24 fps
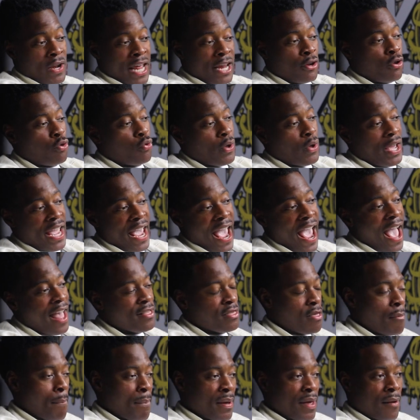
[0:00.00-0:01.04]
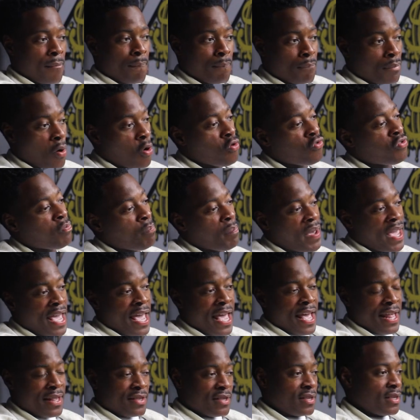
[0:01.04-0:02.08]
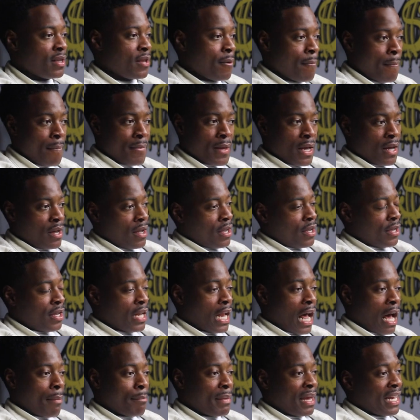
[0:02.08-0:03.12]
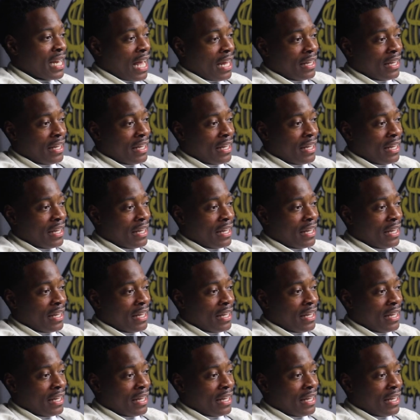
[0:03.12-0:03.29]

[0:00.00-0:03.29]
They knew they had to be both pins you know what I mean?